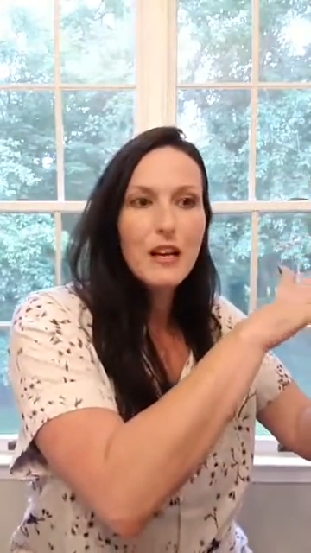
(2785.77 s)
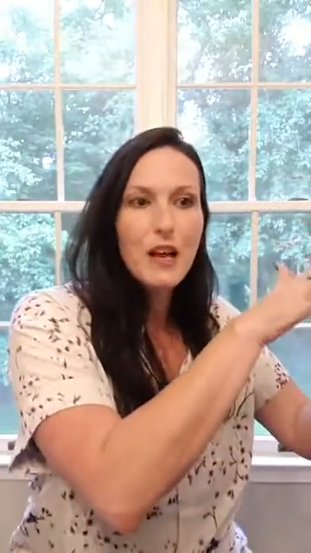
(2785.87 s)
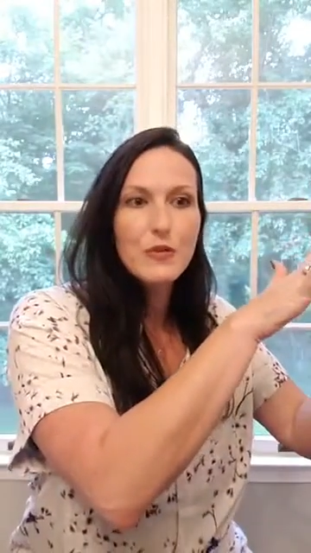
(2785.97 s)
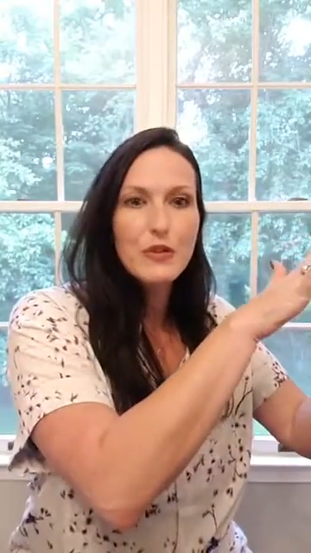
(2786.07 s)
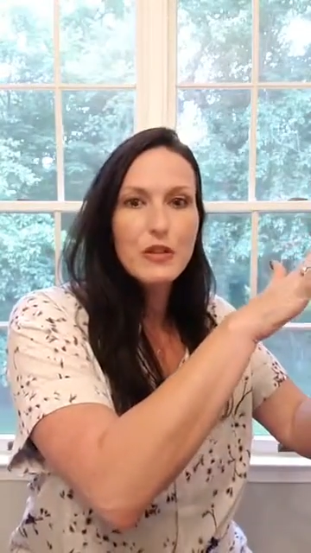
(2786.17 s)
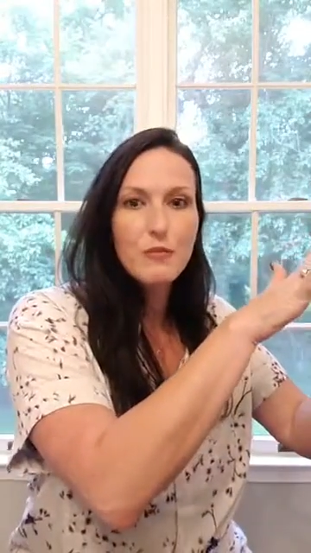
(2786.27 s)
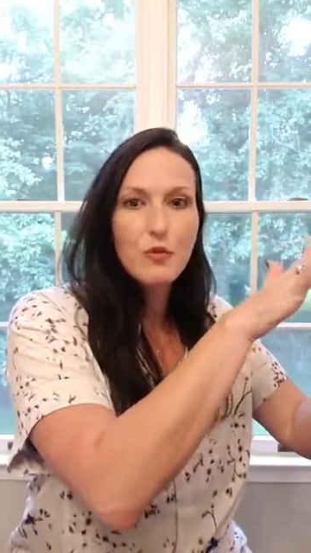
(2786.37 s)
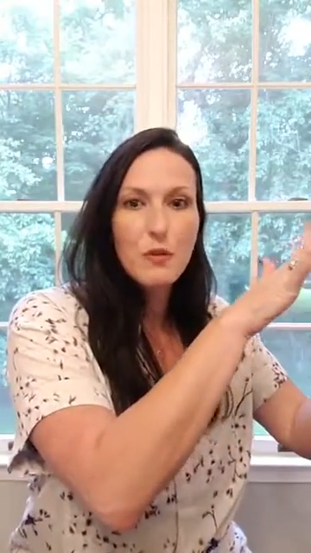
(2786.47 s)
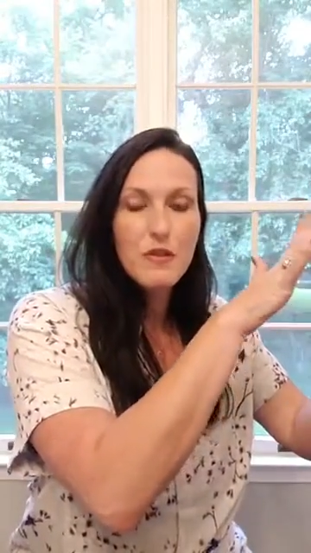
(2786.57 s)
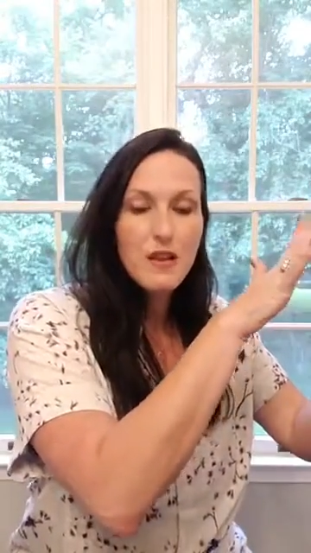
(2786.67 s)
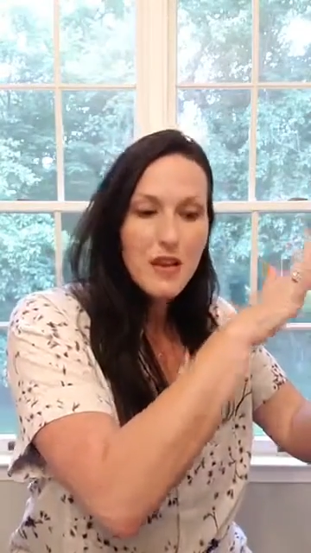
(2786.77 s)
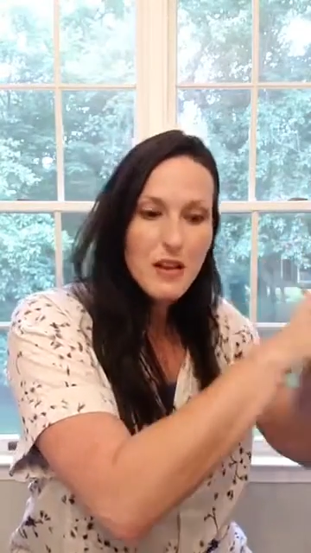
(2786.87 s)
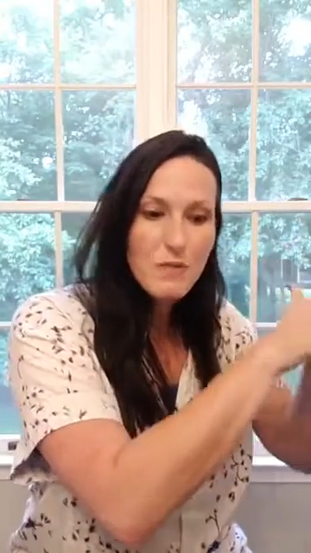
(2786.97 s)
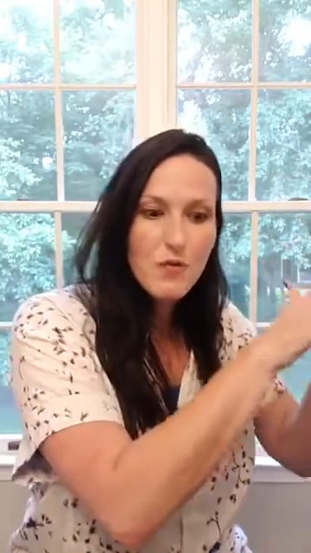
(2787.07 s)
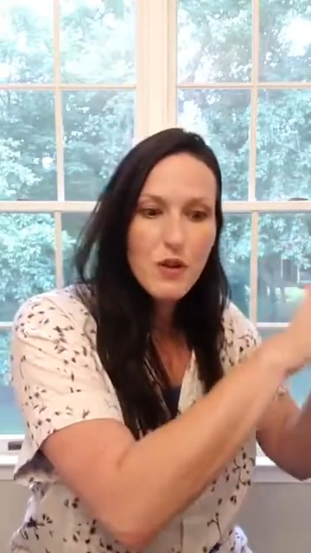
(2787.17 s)
counseling appointment. They
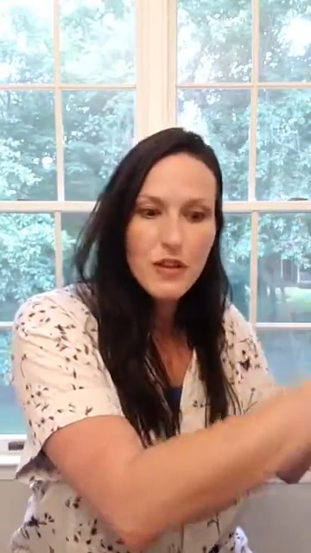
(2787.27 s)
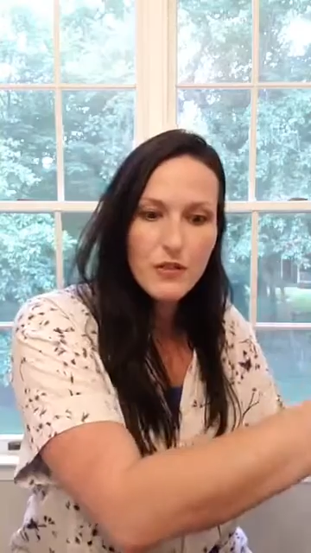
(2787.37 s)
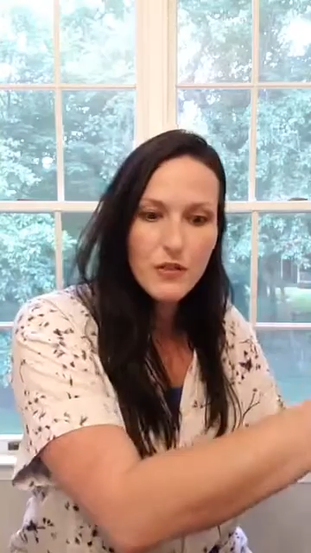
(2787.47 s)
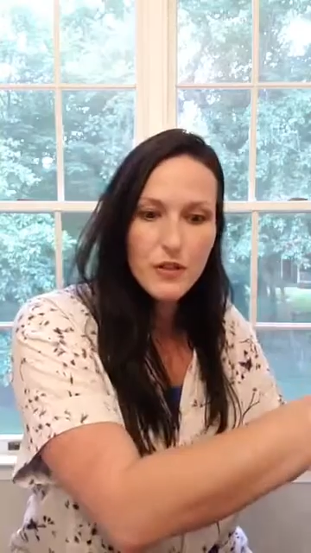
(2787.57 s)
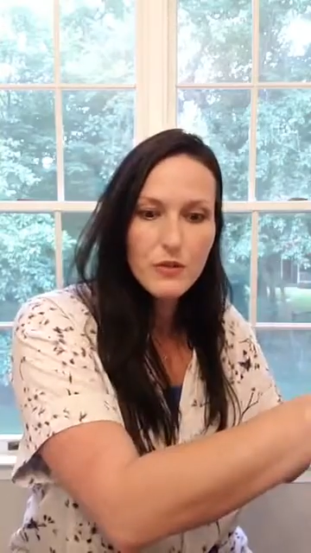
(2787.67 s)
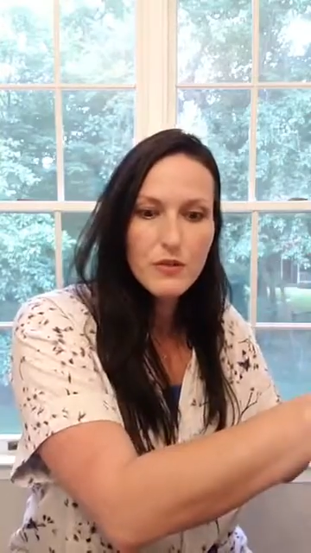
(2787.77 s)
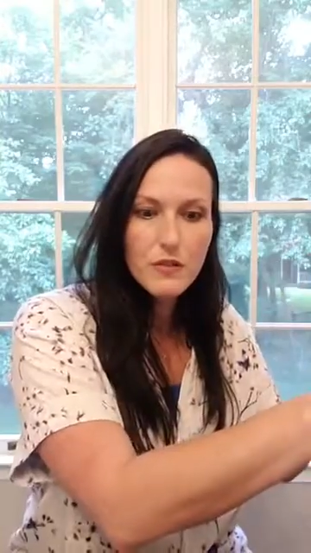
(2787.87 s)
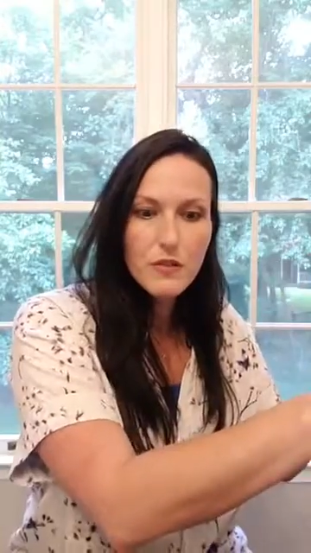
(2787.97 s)
had a breakthrough.